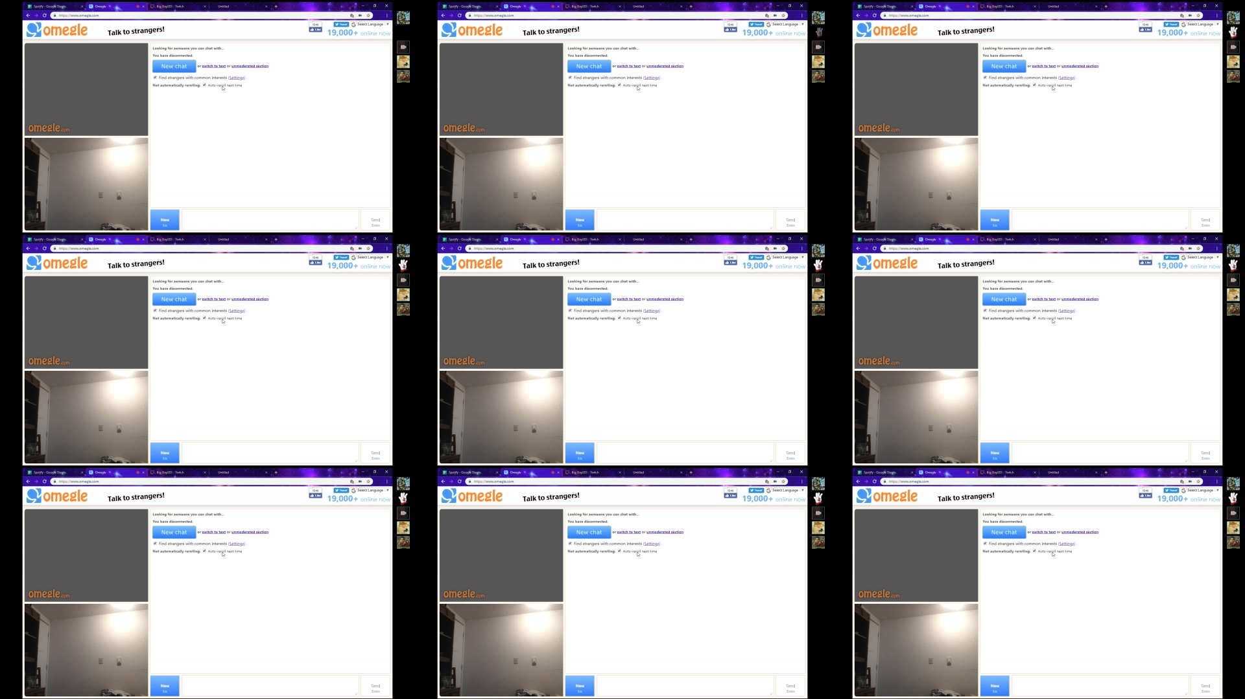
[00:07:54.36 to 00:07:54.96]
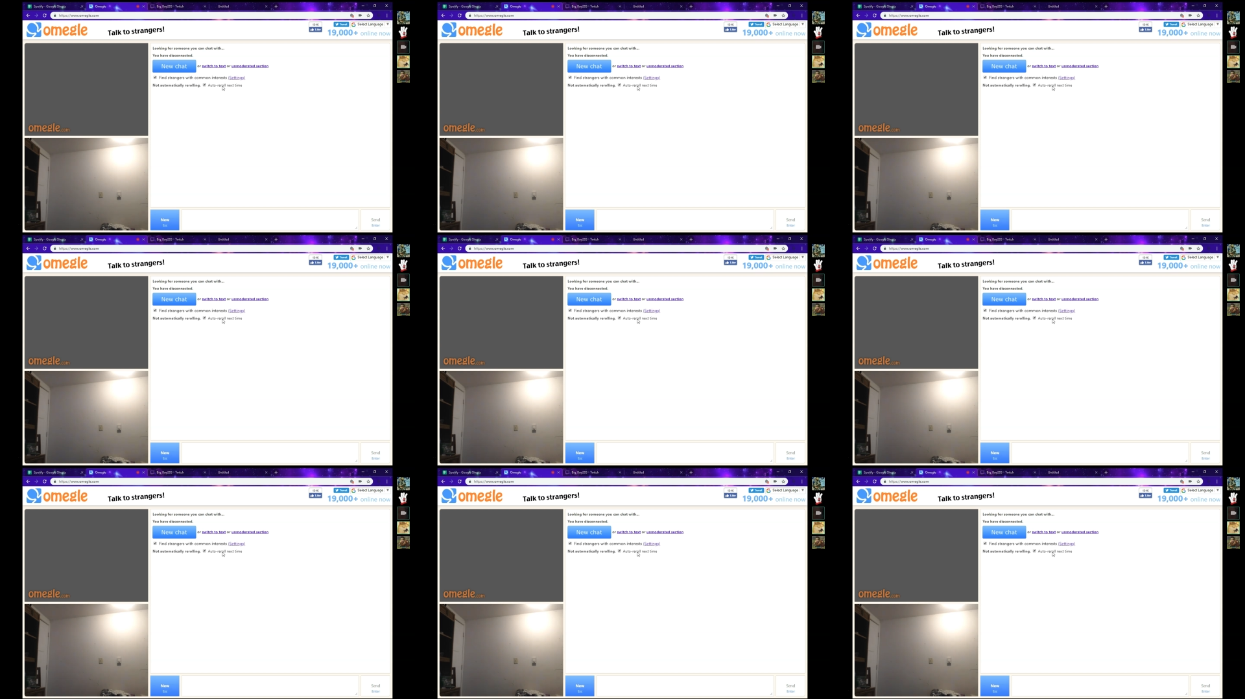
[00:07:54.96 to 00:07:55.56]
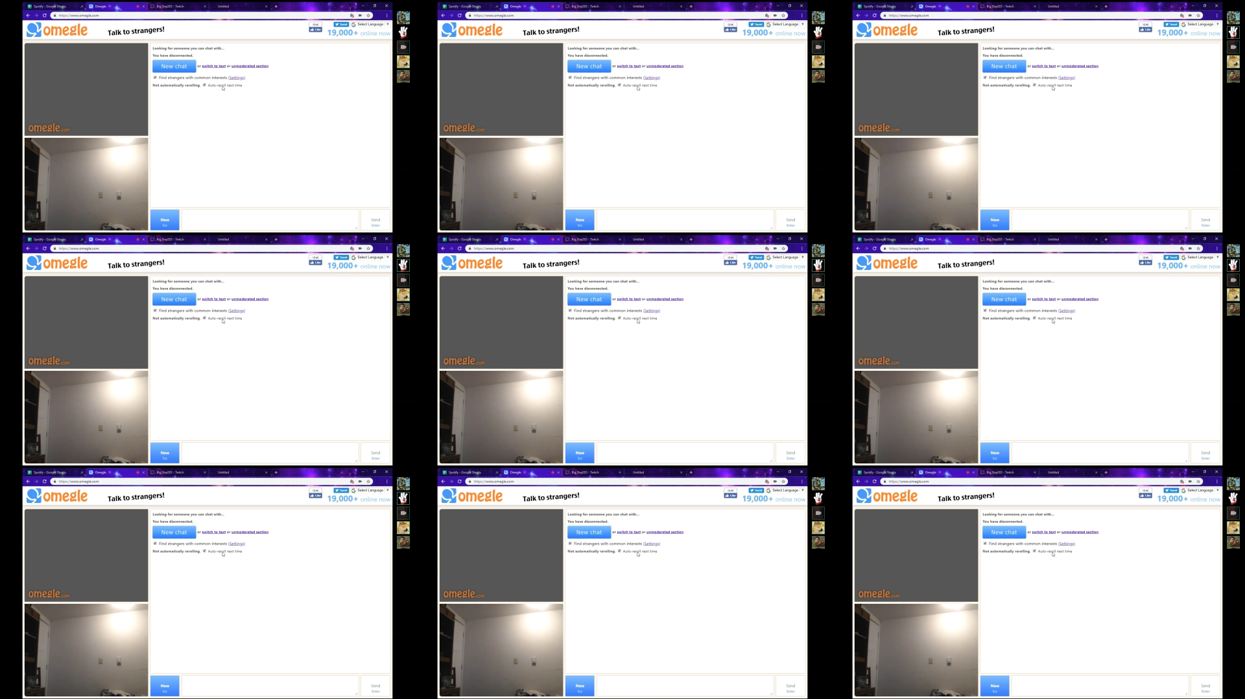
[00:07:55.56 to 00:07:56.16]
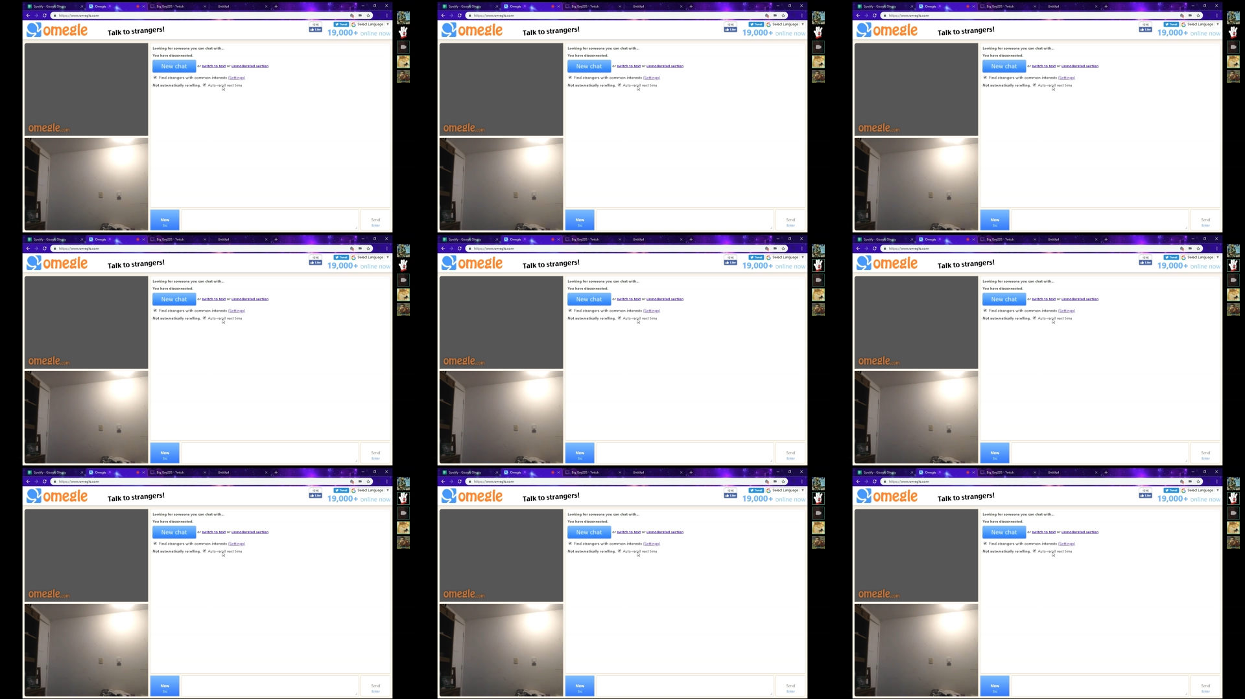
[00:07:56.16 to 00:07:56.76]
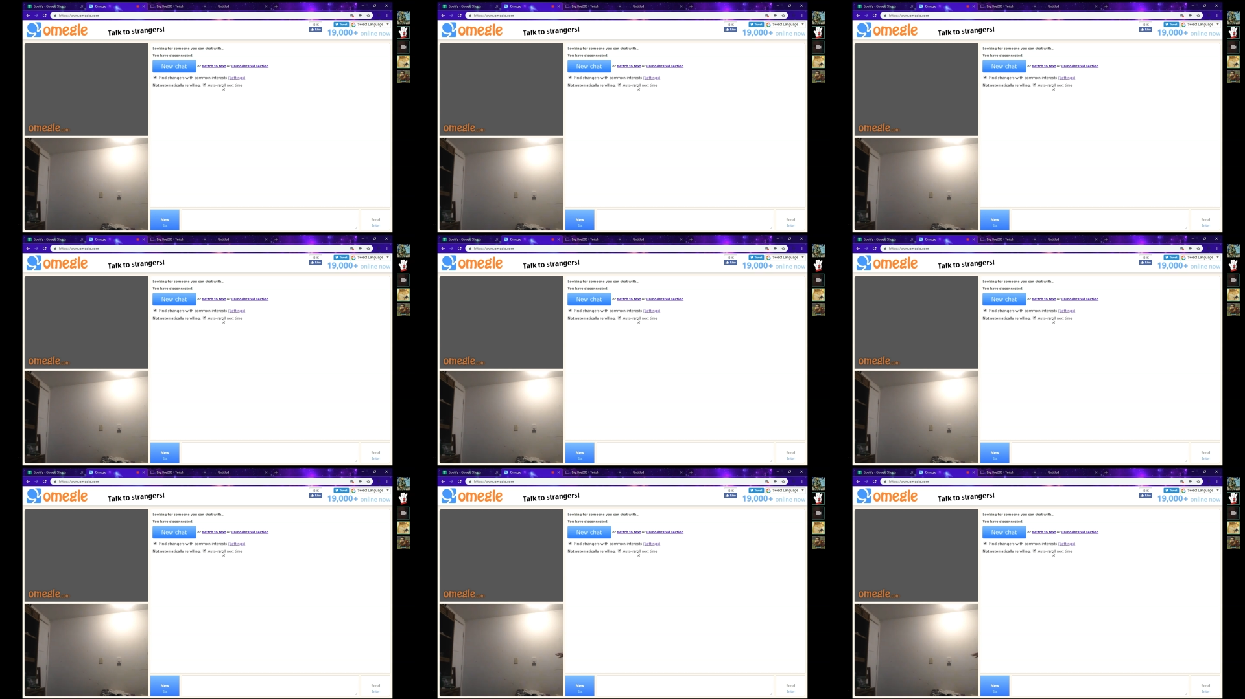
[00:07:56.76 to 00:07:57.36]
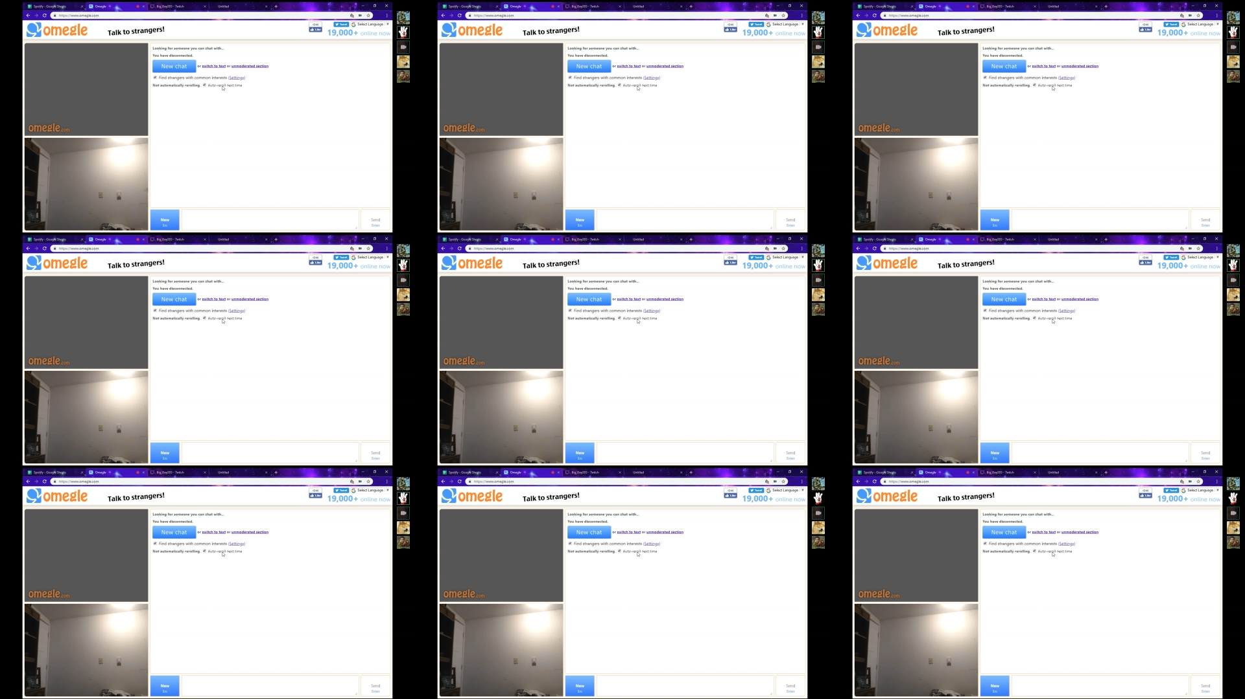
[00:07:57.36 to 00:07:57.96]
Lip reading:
(no speaker visible)